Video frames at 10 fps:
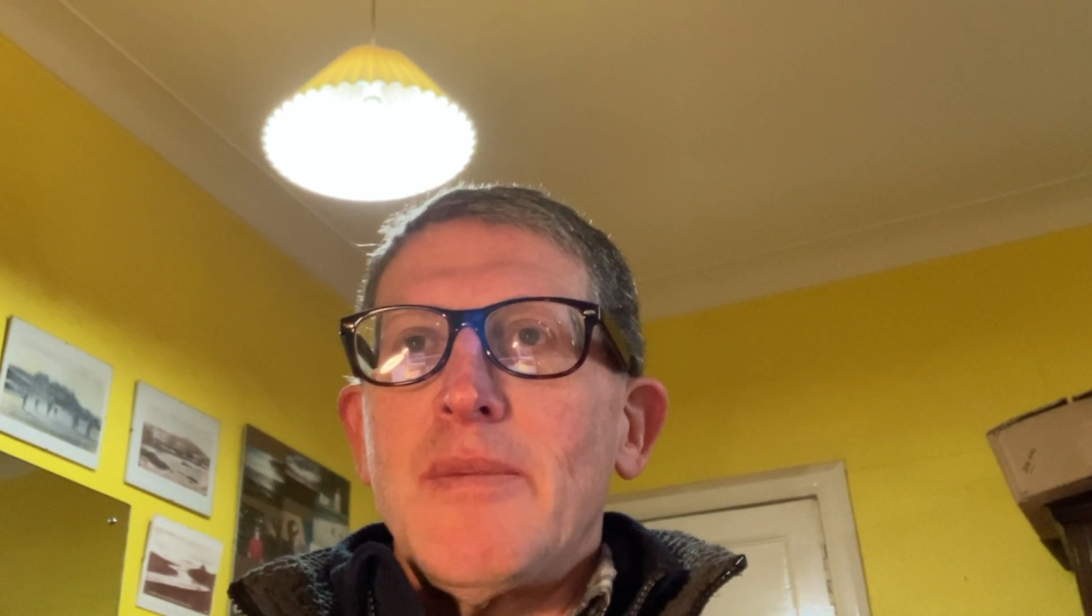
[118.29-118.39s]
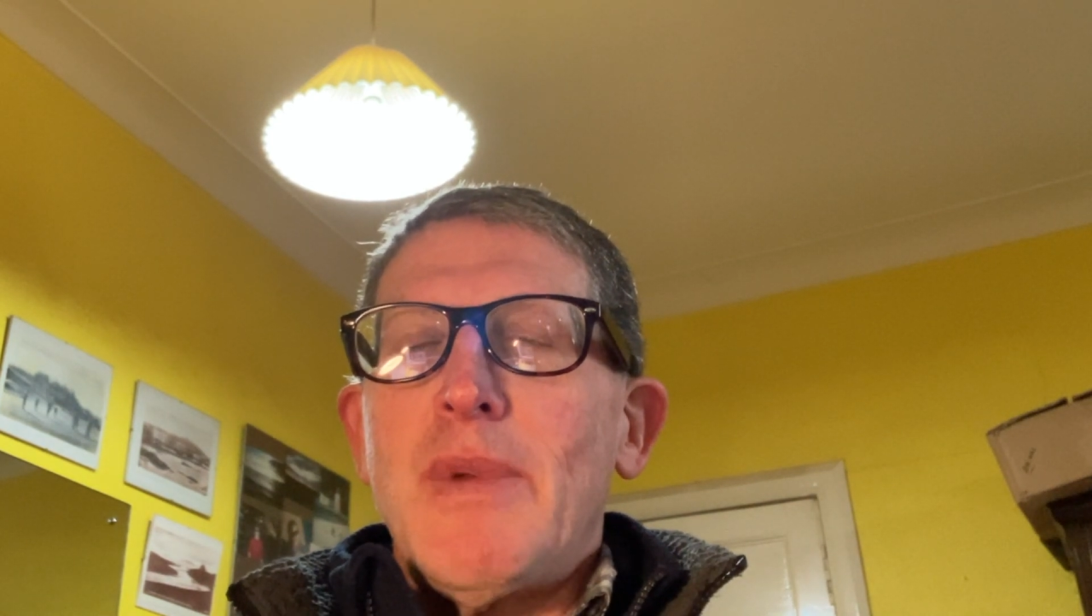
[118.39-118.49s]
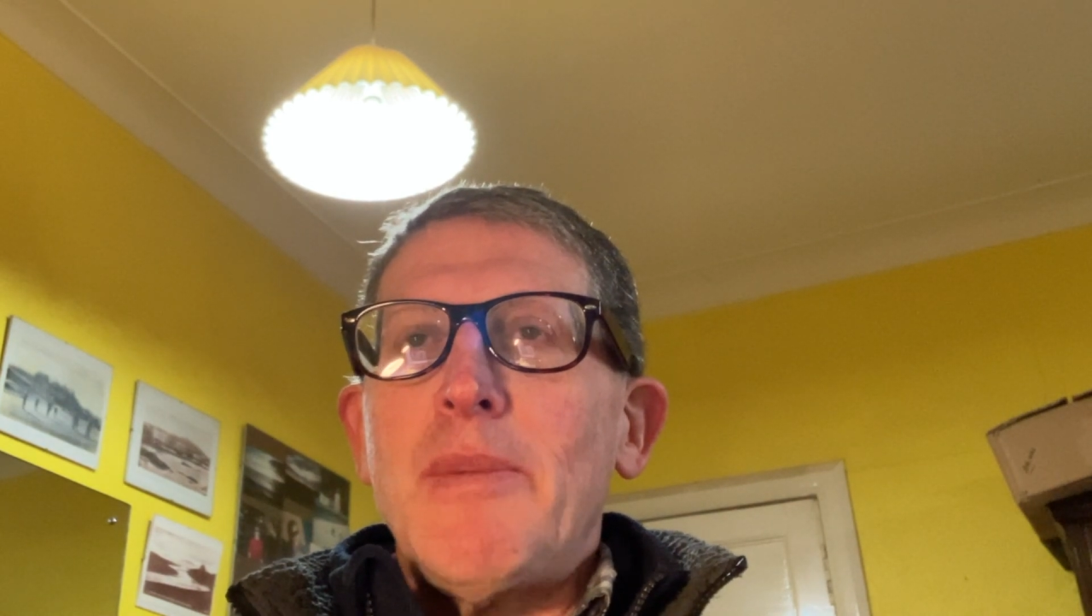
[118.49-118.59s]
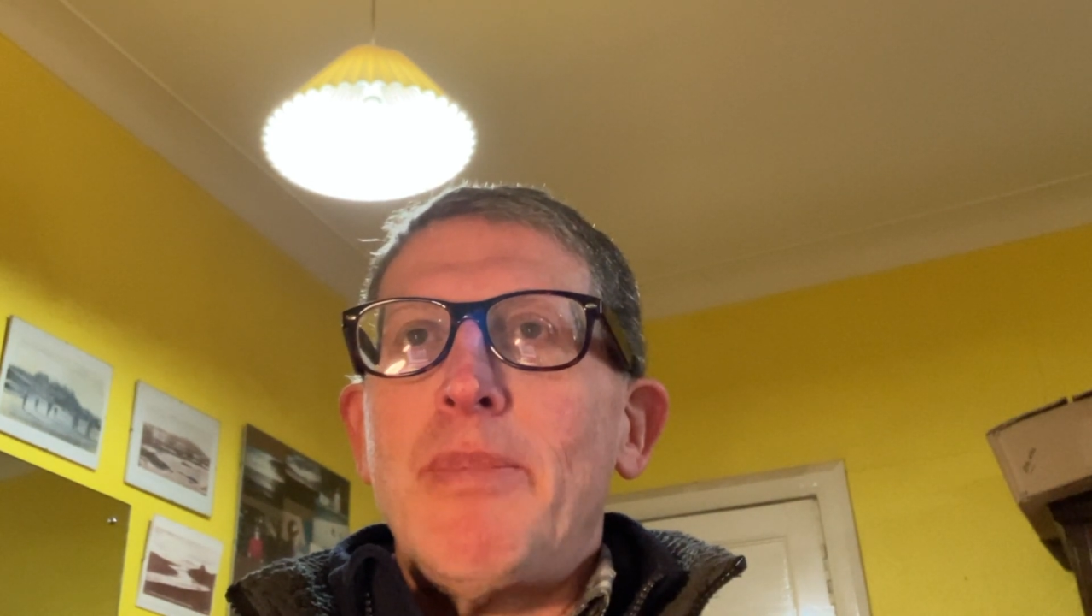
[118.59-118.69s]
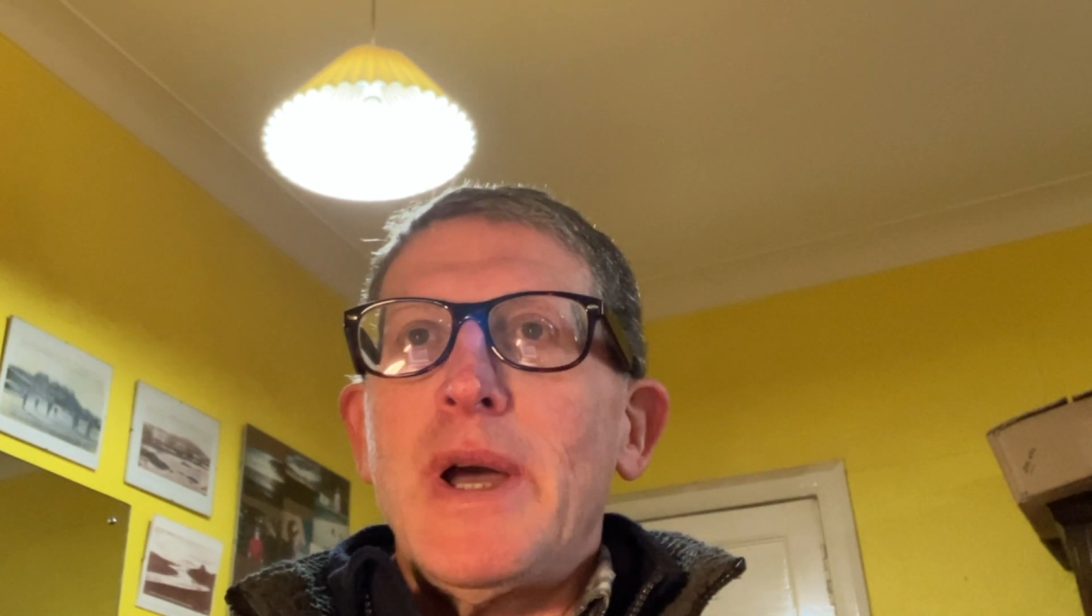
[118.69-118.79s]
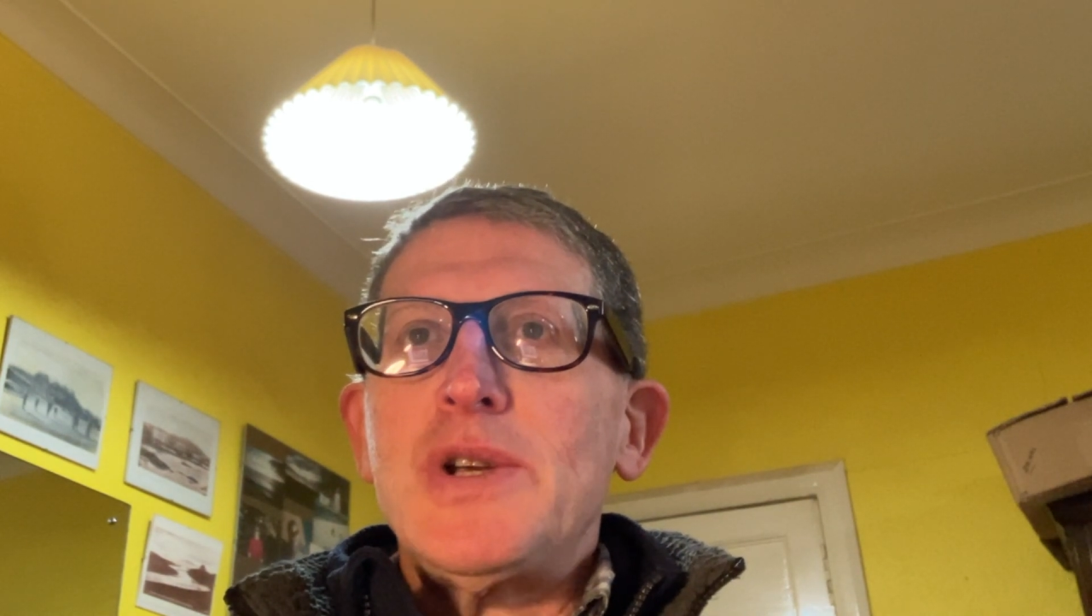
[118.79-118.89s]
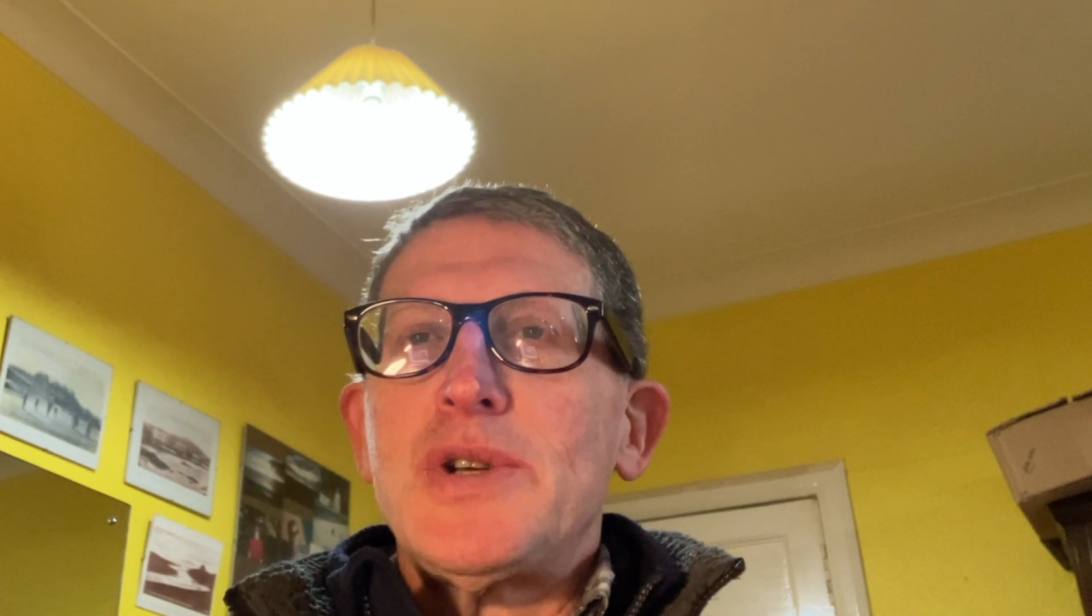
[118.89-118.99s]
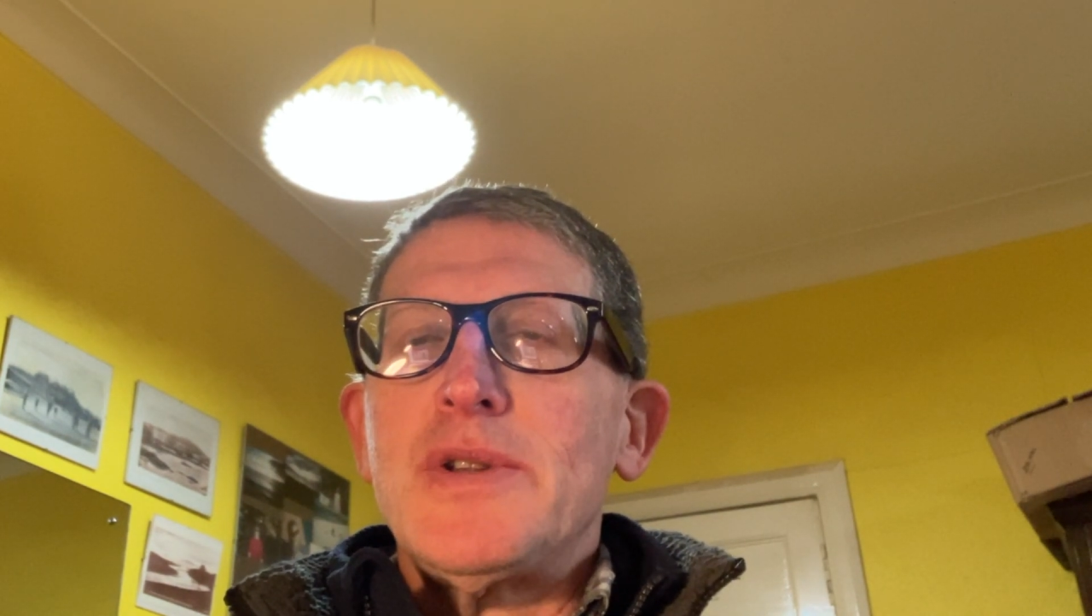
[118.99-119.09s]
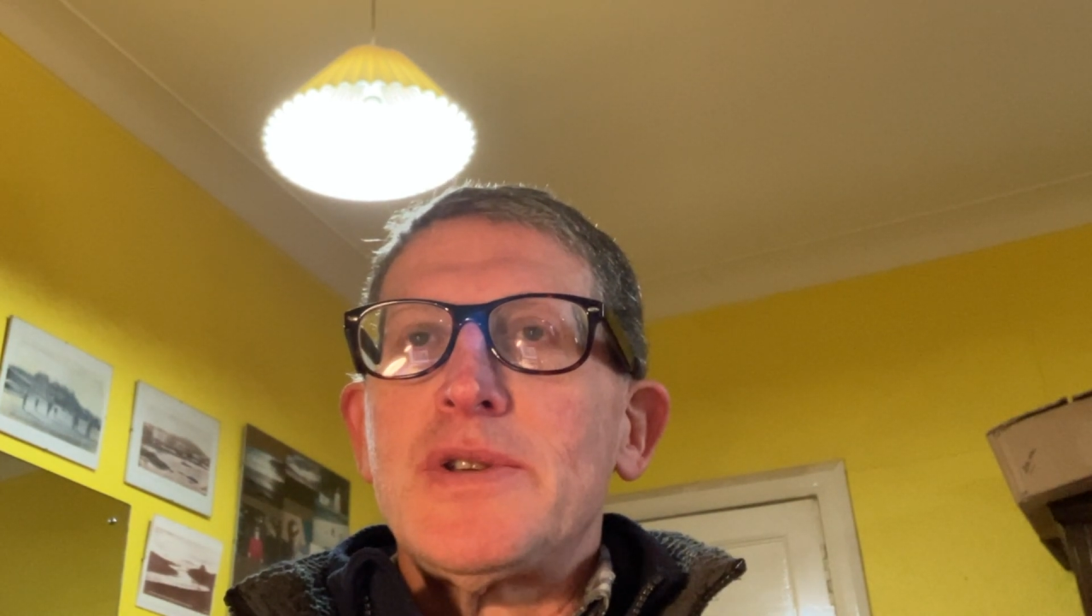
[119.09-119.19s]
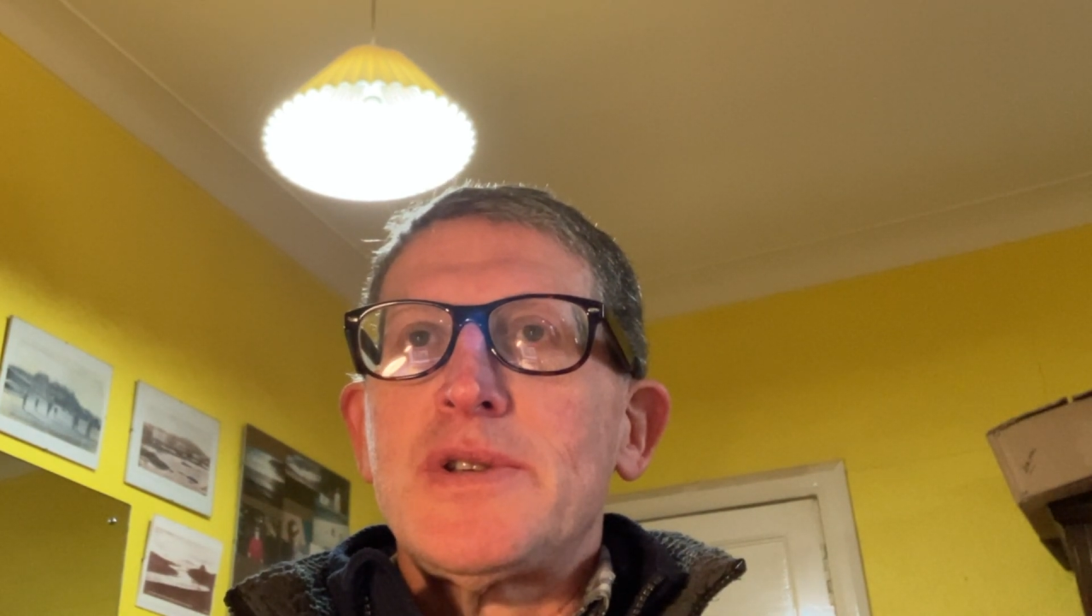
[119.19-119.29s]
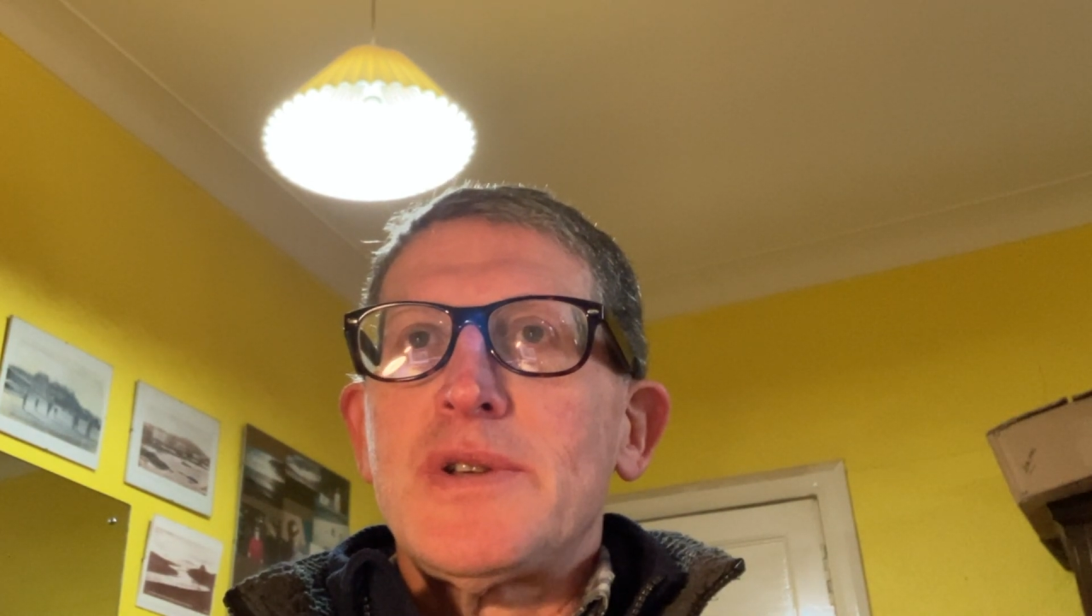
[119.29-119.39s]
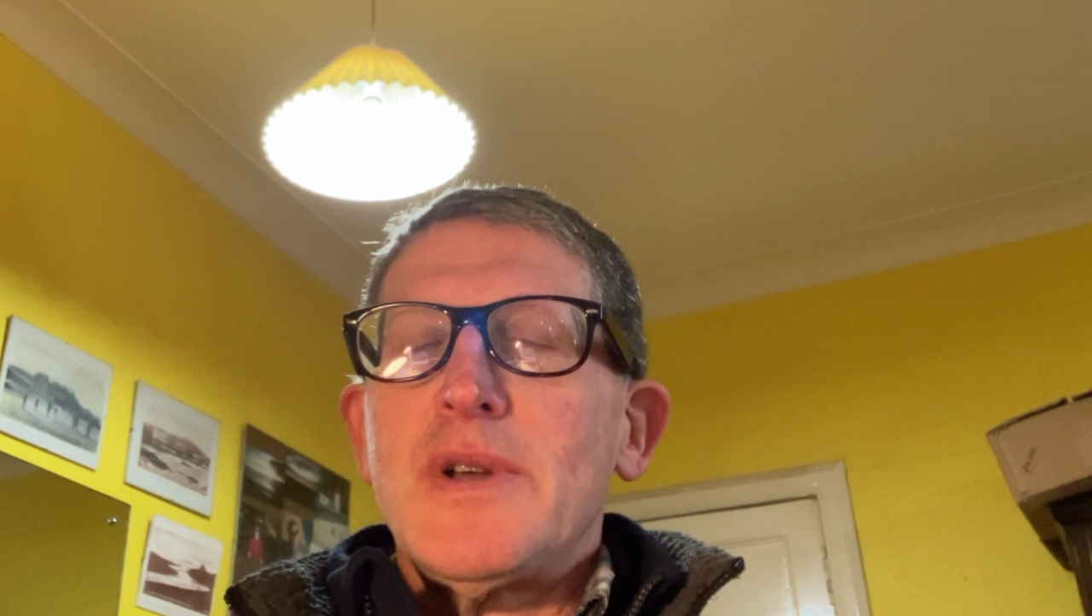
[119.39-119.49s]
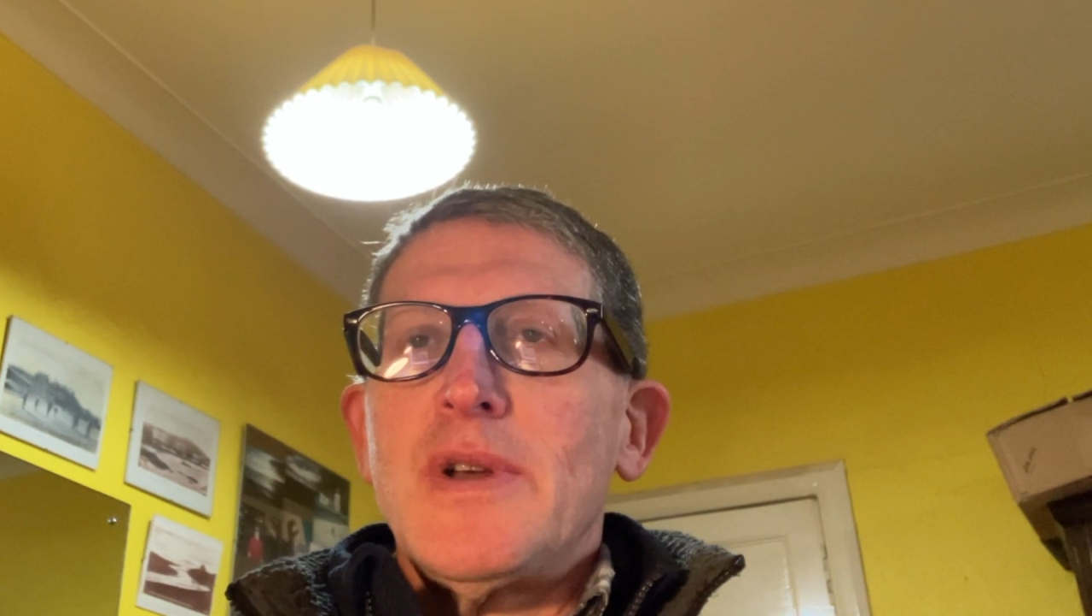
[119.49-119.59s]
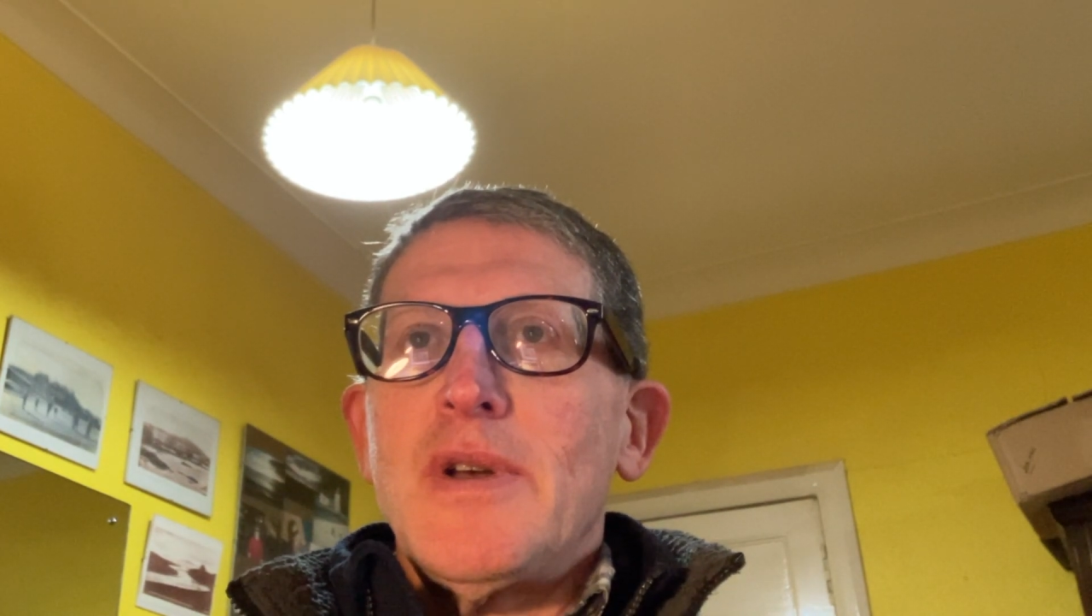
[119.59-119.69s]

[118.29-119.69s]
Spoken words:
my patients